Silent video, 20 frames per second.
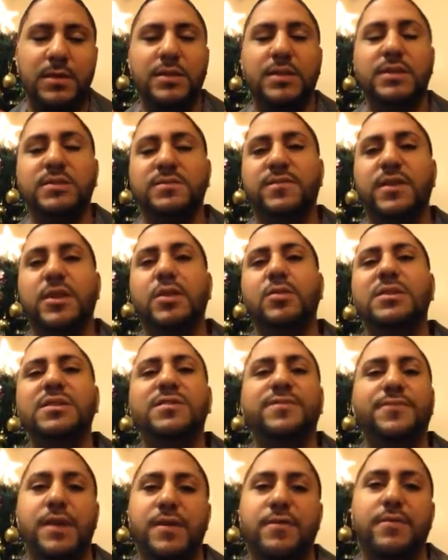this video
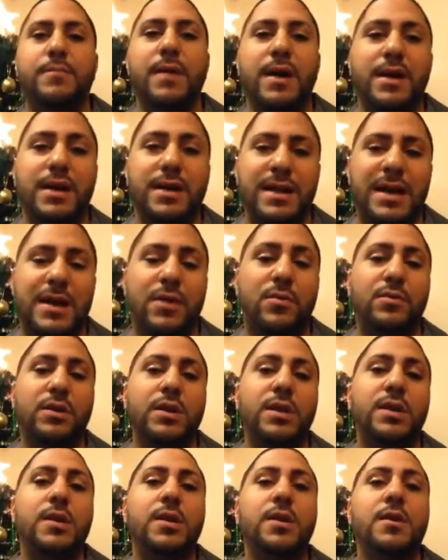is for everybody, not
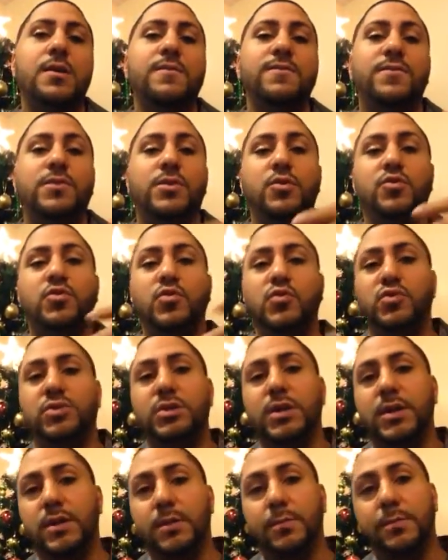only for those who
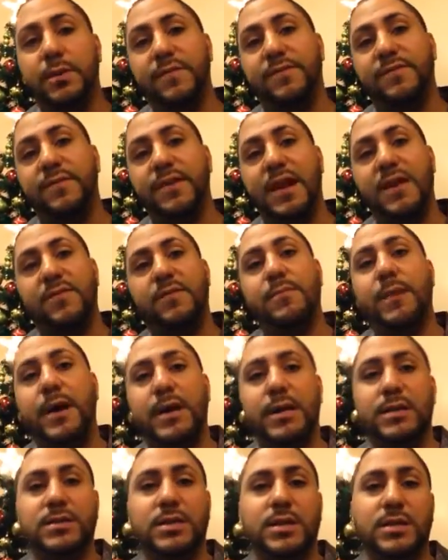stutter, but for
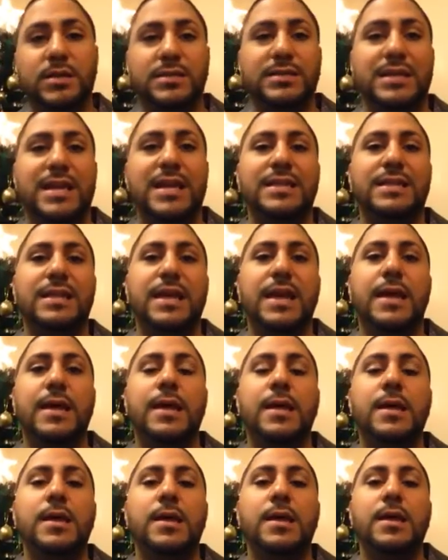everybody to understand that